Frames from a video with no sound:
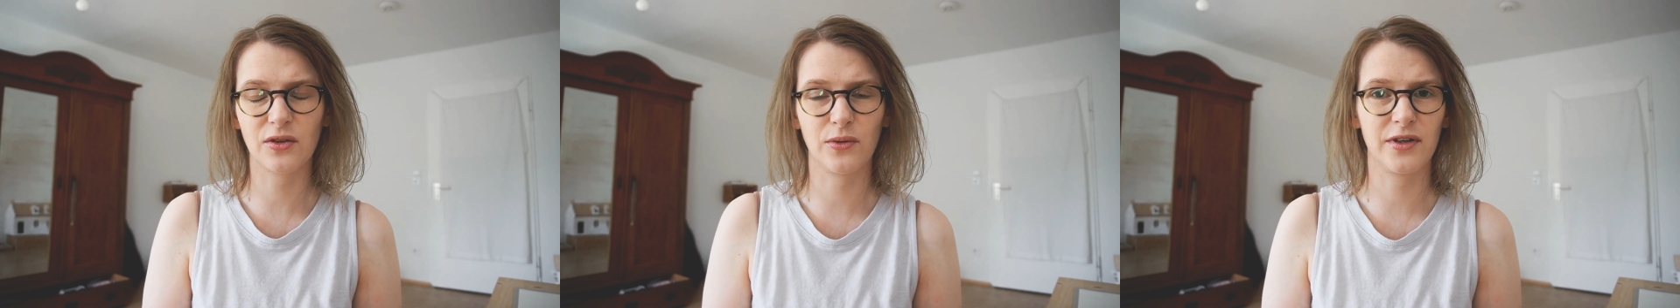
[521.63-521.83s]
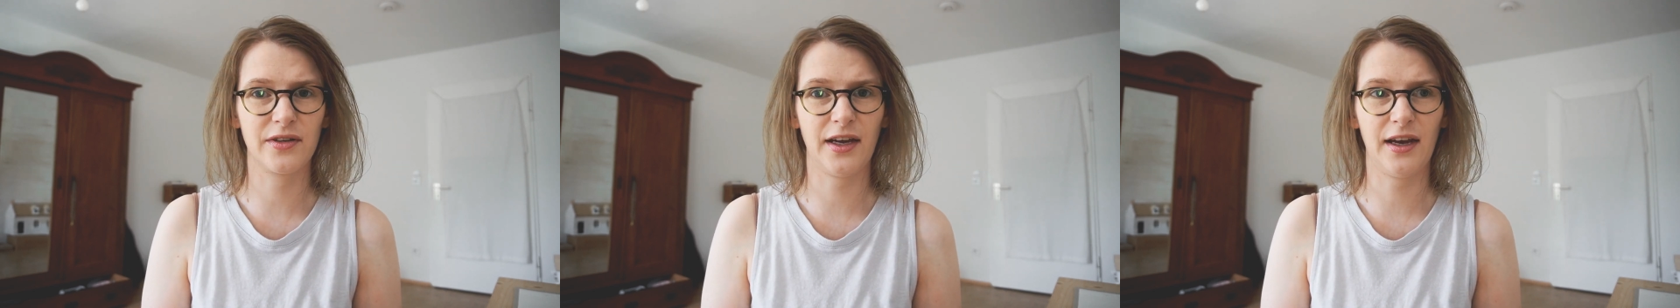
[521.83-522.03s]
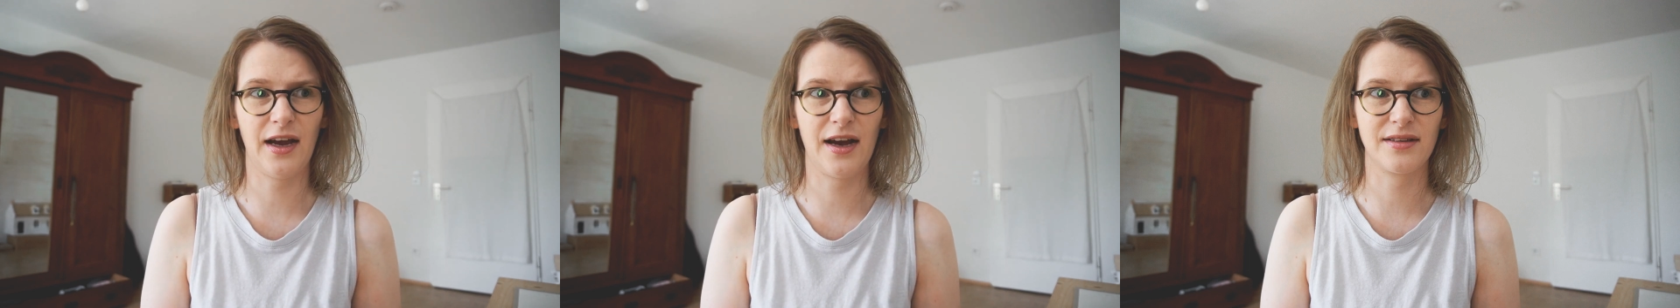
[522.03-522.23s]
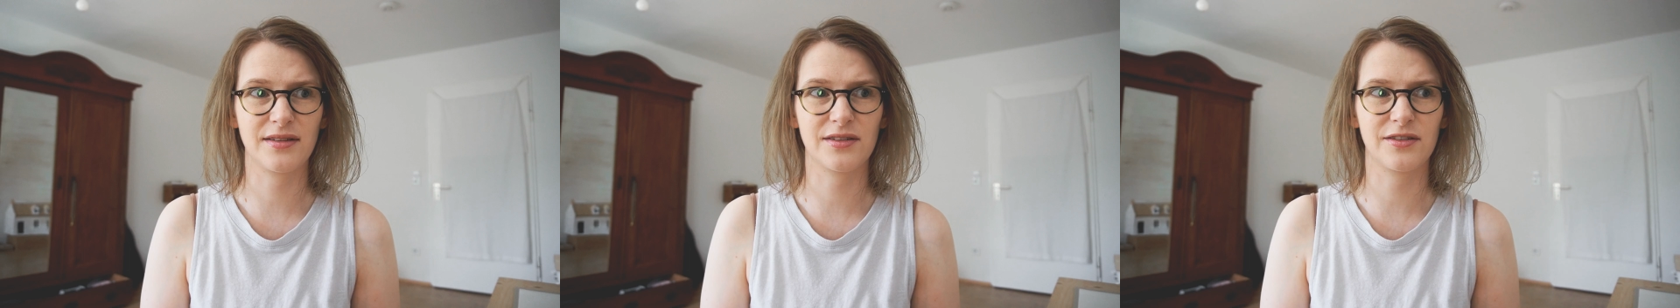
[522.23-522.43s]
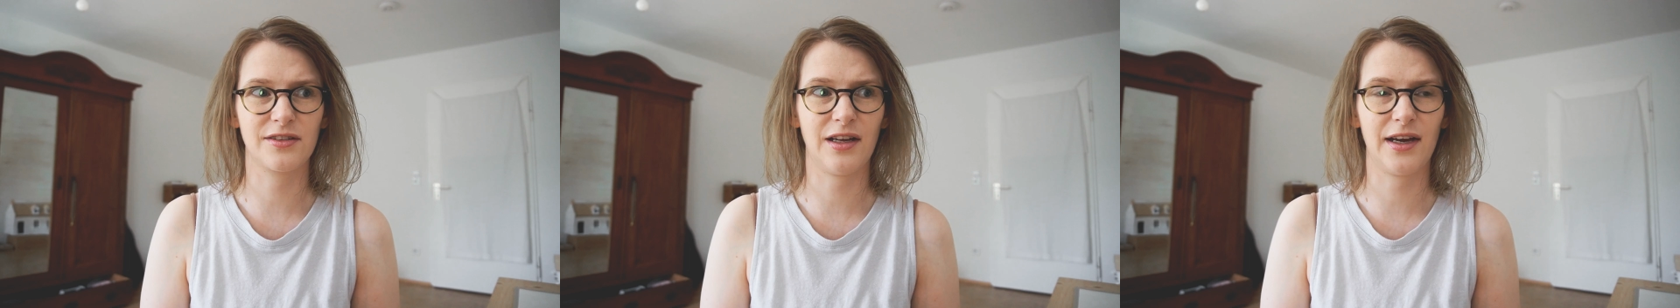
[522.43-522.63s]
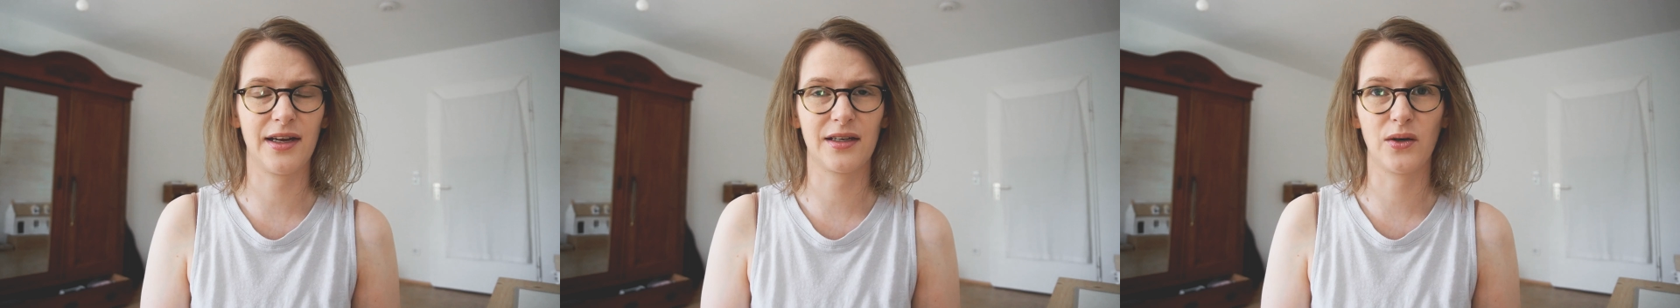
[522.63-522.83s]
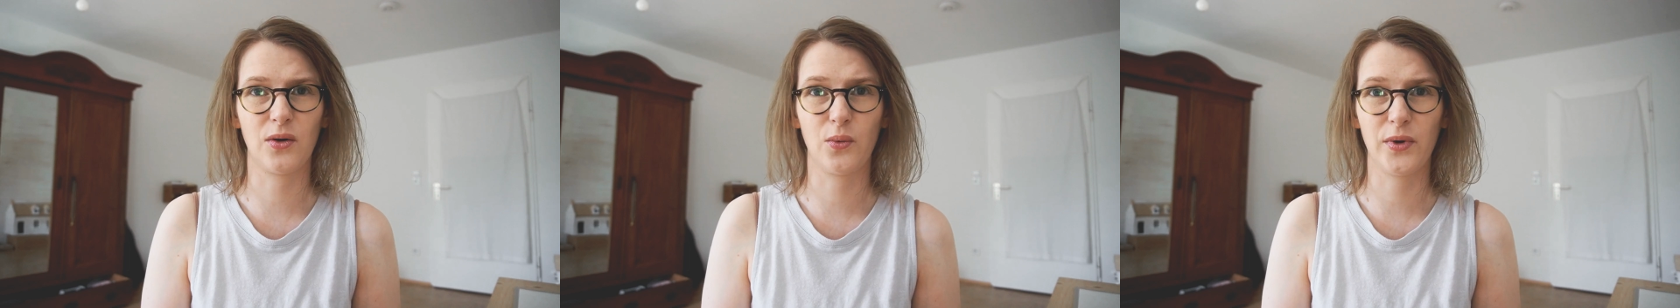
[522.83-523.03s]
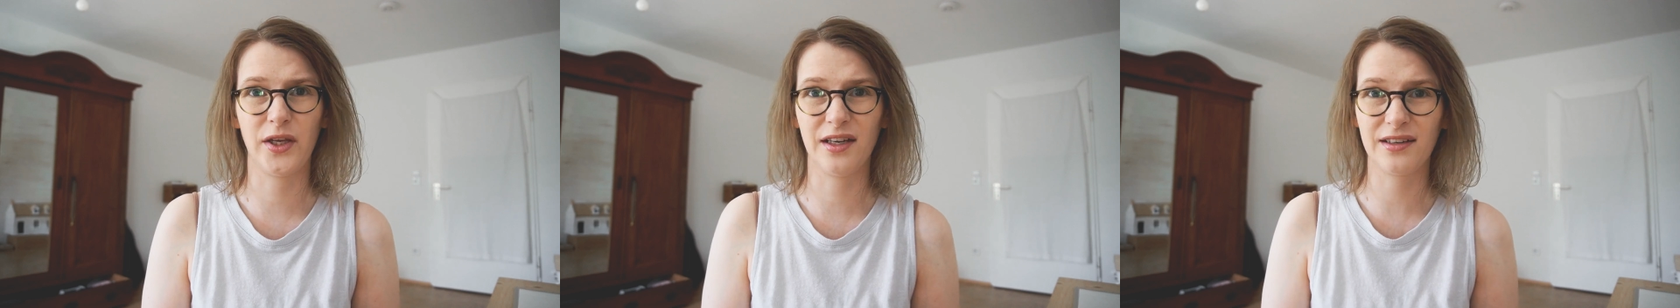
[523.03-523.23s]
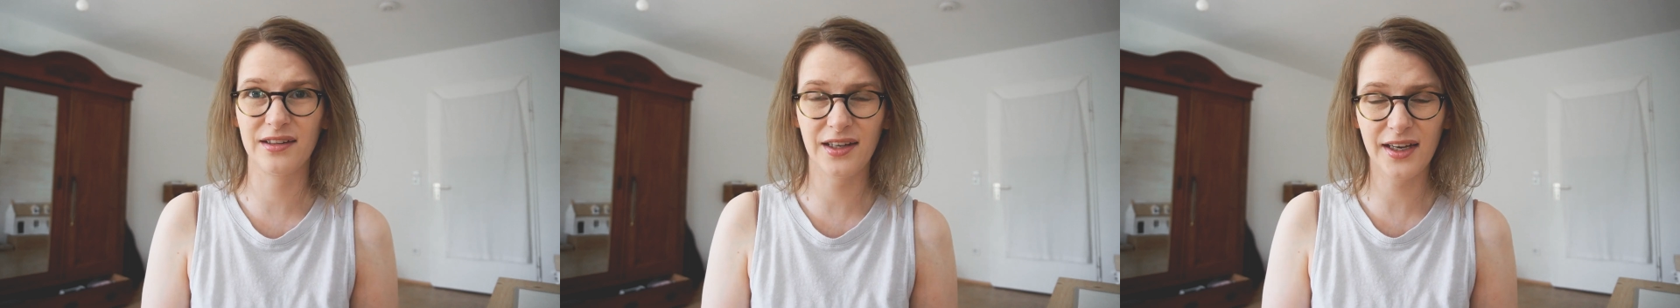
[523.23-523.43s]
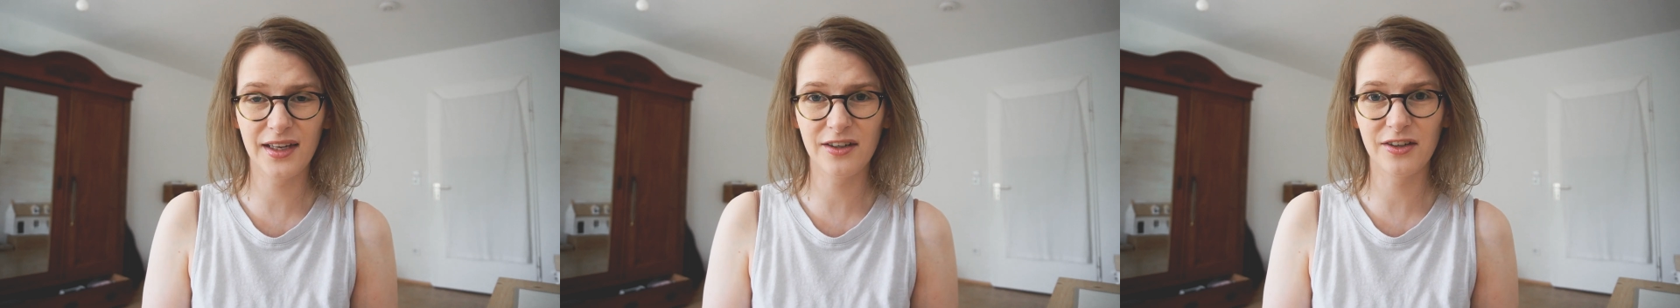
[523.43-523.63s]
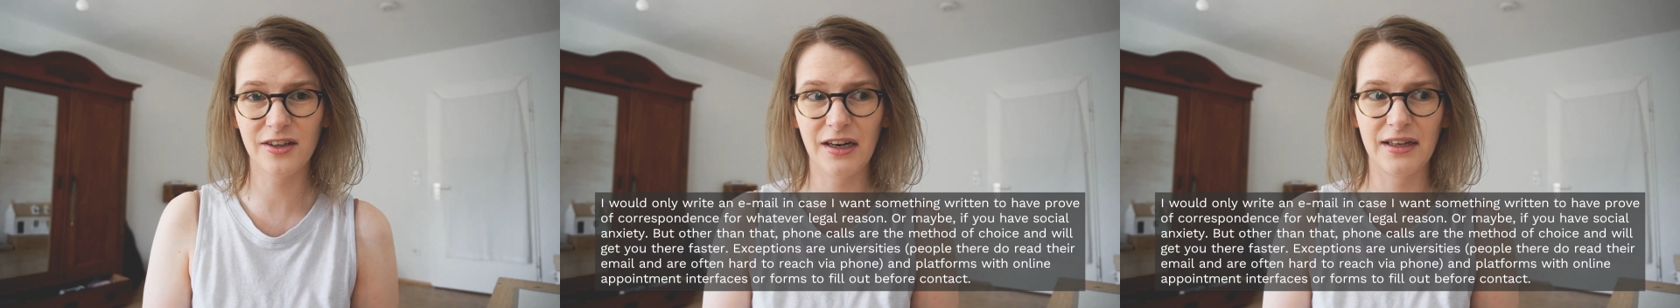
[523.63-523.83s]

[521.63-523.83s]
or they answer like a week later